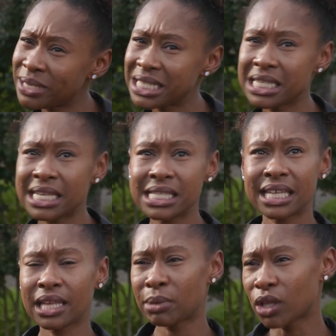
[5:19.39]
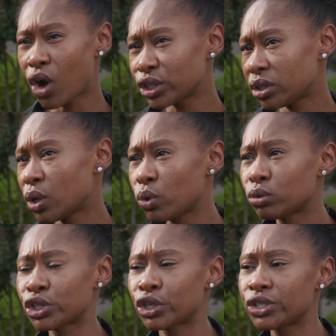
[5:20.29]
business and they belong to
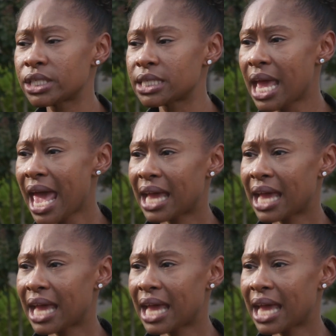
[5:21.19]
local churches.